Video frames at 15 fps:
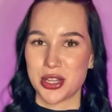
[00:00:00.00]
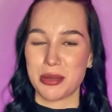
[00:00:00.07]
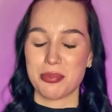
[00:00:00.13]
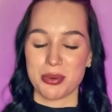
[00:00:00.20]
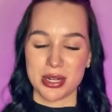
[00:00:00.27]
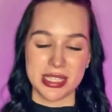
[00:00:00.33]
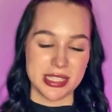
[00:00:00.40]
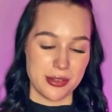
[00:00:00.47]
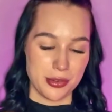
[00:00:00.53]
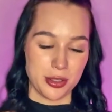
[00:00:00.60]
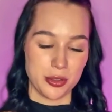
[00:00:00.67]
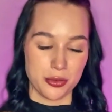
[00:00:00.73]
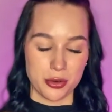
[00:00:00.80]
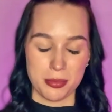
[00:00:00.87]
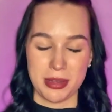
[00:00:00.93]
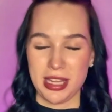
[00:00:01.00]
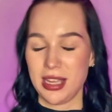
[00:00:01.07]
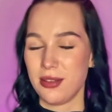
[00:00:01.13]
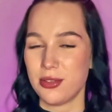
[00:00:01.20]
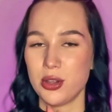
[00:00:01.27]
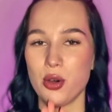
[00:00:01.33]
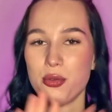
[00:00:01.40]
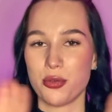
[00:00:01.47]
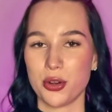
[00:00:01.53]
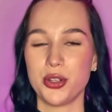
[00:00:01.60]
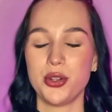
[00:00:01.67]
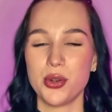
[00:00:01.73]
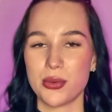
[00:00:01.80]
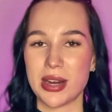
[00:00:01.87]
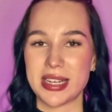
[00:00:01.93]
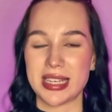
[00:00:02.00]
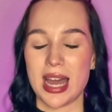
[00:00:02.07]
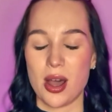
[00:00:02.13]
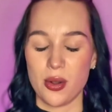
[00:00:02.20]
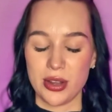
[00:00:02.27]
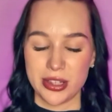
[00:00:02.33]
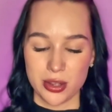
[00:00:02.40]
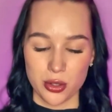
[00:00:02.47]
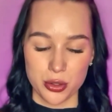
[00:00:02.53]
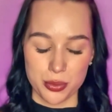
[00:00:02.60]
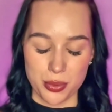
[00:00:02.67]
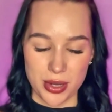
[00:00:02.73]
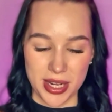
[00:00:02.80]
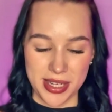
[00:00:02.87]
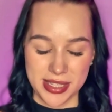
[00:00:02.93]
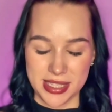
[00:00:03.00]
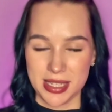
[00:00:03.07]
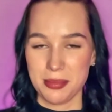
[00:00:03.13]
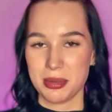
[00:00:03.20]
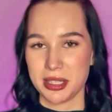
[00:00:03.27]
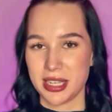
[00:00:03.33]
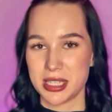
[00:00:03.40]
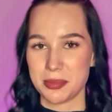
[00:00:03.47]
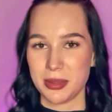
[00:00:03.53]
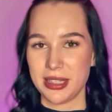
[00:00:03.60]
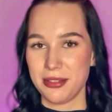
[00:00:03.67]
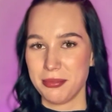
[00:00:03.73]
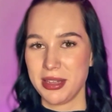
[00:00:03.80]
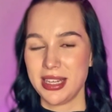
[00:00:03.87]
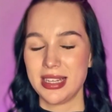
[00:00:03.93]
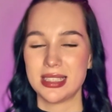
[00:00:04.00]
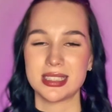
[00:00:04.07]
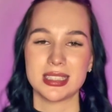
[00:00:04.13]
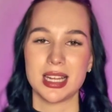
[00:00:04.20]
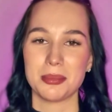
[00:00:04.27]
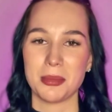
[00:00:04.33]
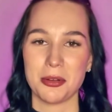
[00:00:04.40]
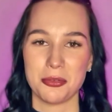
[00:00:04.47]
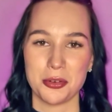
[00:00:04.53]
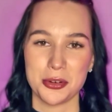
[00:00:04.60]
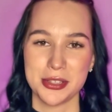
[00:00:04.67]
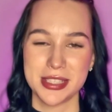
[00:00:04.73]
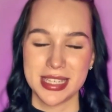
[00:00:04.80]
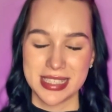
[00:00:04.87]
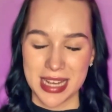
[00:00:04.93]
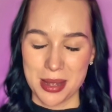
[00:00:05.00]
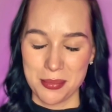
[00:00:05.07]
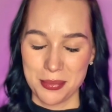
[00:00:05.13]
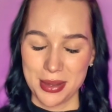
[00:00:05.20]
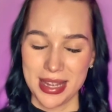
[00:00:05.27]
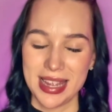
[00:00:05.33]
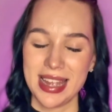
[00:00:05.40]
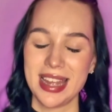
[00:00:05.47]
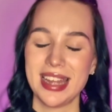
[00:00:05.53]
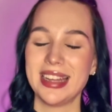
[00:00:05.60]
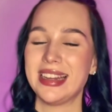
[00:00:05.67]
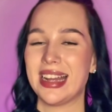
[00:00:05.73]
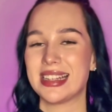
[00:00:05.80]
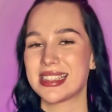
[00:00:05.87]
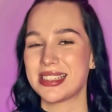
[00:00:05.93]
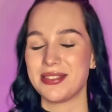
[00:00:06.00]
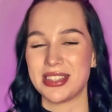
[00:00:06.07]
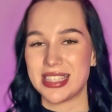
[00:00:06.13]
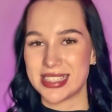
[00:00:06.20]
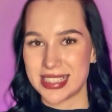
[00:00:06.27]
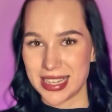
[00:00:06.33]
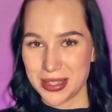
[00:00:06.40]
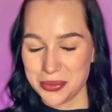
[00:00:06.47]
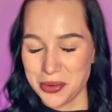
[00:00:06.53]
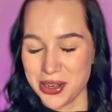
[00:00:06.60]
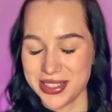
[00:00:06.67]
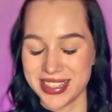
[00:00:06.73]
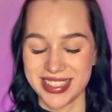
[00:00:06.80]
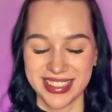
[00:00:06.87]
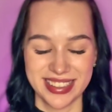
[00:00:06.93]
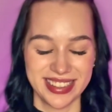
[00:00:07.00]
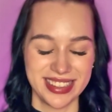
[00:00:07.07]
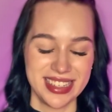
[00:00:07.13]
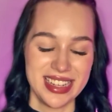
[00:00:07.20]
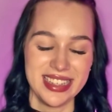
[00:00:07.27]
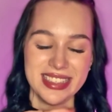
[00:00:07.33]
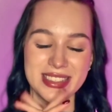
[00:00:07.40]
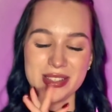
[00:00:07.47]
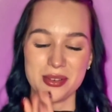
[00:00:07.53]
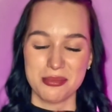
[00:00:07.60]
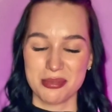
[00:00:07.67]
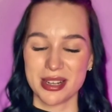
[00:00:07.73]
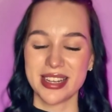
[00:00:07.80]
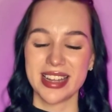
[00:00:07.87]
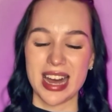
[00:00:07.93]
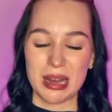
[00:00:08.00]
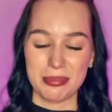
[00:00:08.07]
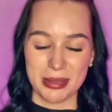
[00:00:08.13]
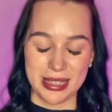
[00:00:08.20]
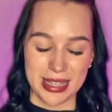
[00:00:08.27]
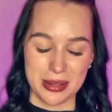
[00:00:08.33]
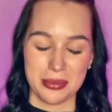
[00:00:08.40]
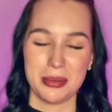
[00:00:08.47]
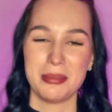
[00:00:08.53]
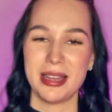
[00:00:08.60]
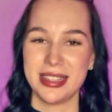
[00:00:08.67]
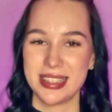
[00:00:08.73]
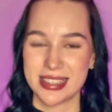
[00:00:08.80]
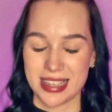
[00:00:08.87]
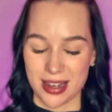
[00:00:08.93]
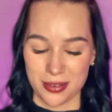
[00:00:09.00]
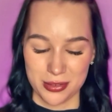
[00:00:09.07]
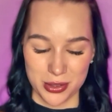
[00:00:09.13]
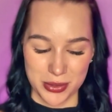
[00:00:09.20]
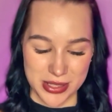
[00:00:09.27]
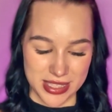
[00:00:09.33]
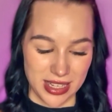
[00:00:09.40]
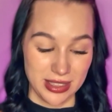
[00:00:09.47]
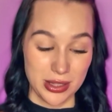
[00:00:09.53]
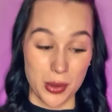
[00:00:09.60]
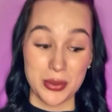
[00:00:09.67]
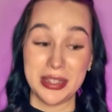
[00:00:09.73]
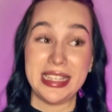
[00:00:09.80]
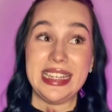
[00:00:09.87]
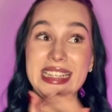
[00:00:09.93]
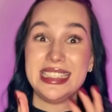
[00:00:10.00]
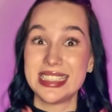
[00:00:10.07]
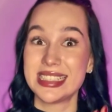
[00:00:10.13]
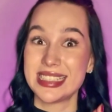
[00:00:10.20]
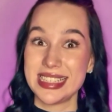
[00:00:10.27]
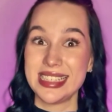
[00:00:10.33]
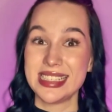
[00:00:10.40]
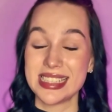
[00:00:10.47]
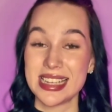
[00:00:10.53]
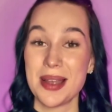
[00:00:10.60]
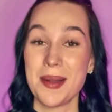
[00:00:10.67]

pretty difficult for me, even though for you right now it looks pretty easy. But guys, believe me, it's not my first attempt and not even the second one. So I'm pretty happy that we made this kind of the result on the indices.